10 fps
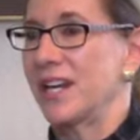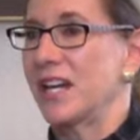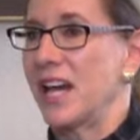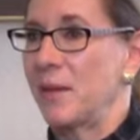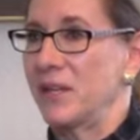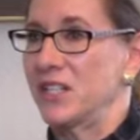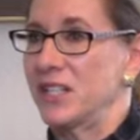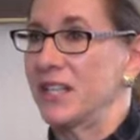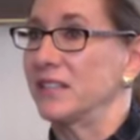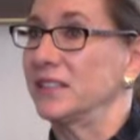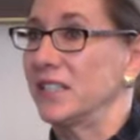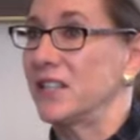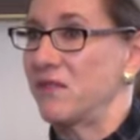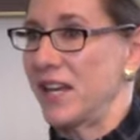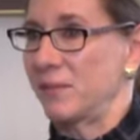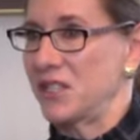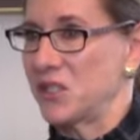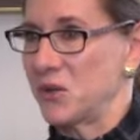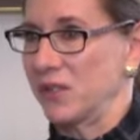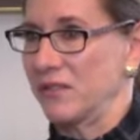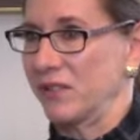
coming to the Lilly Family School of